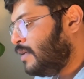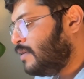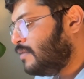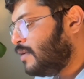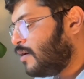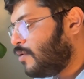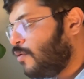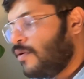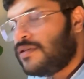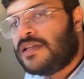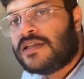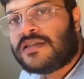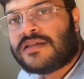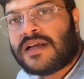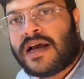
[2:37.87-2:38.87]
the course
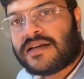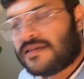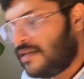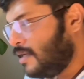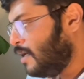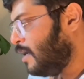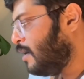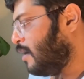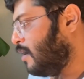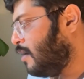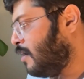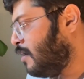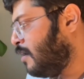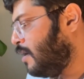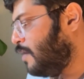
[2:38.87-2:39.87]
is actually
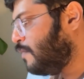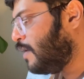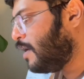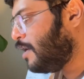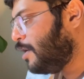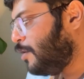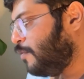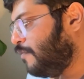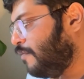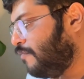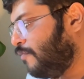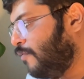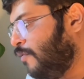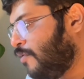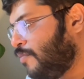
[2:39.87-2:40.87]
divided into
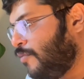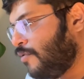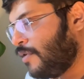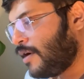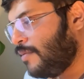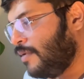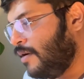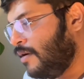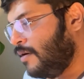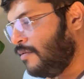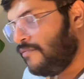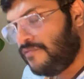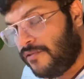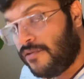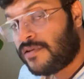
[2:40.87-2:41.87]

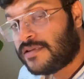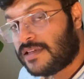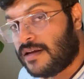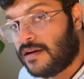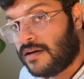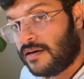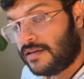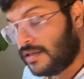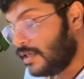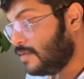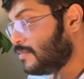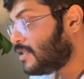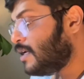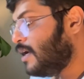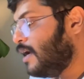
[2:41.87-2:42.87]
four
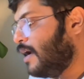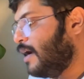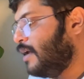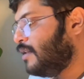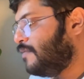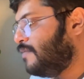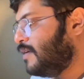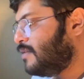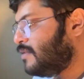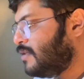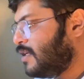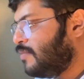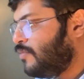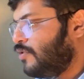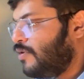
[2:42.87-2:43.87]
terms. And the first
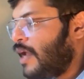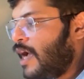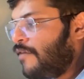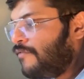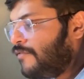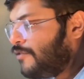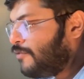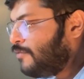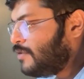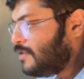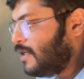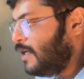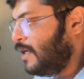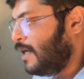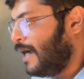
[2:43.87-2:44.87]
term, you have to
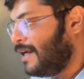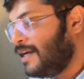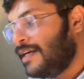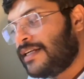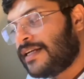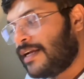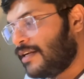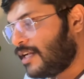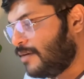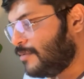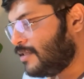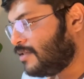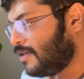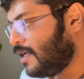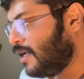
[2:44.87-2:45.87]
study analytical
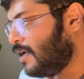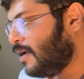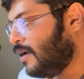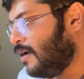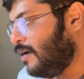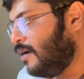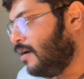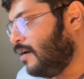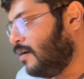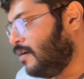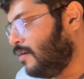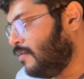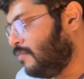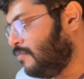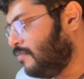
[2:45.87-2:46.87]
chemistry,
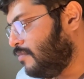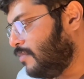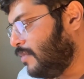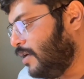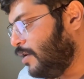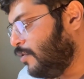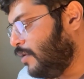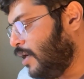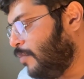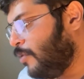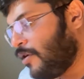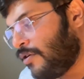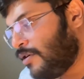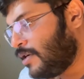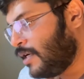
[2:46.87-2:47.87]

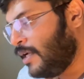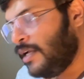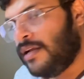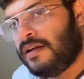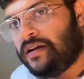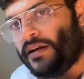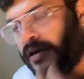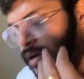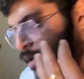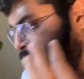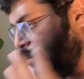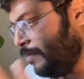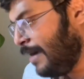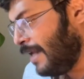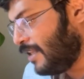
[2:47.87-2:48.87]
laboratory
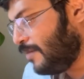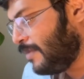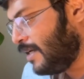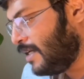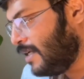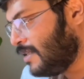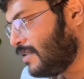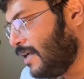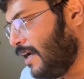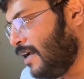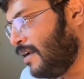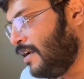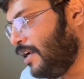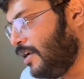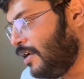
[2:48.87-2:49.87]
mathematics,
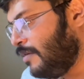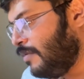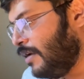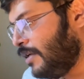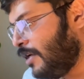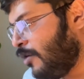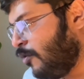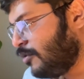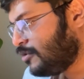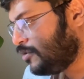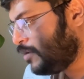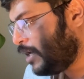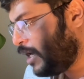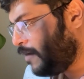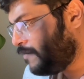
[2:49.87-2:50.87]
and it will
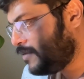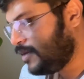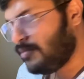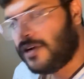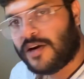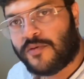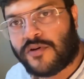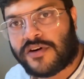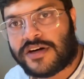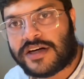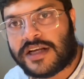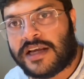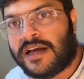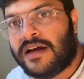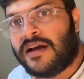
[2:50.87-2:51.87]
also have some
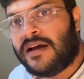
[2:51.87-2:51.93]
laboratory